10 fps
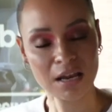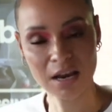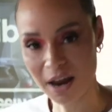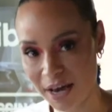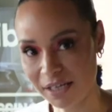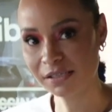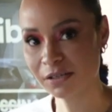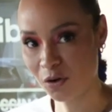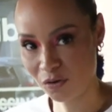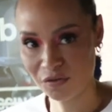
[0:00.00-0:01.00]

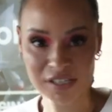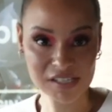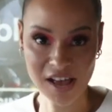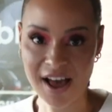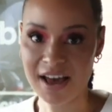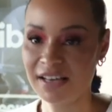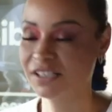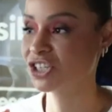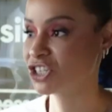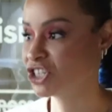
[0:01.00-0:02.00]
nice
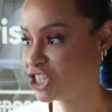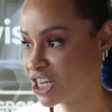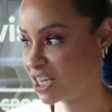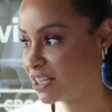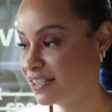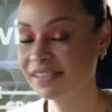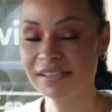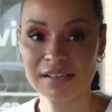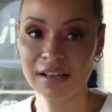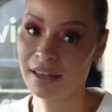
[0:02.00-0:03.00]
oversized
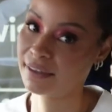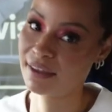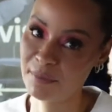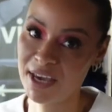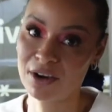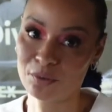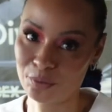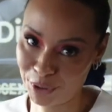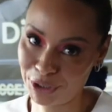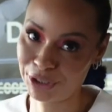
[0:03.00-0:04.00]
jeans. Like, they make
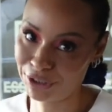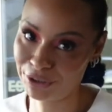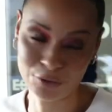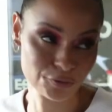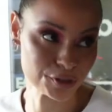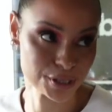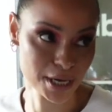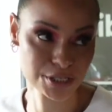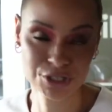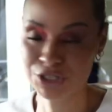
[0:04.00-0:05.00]
really good
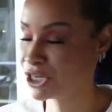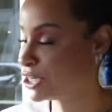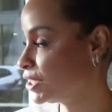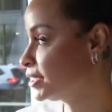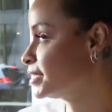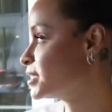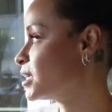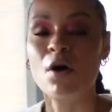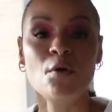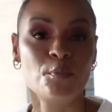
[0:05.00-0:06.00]
oversized jeans.
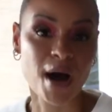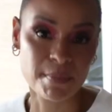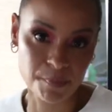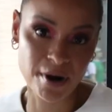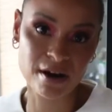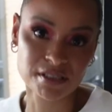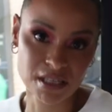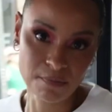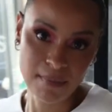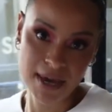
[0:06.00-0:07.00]
Oh, Bobby Brown
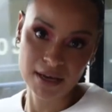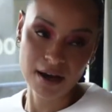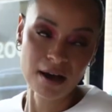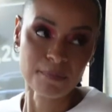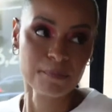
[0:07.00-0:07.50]
did the makeup,